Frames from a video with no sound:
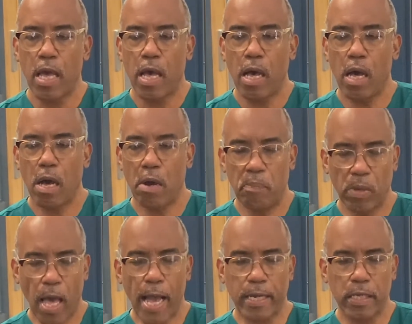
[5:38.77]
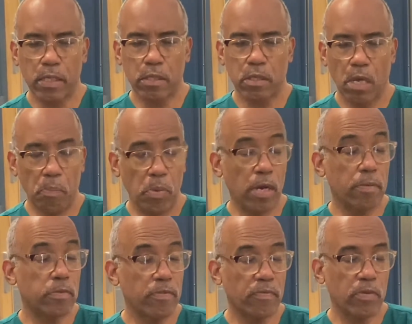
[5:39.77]
a blockage above
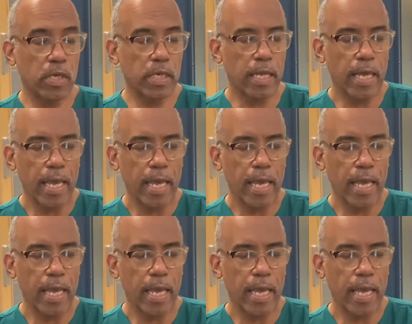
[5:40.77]
the foot,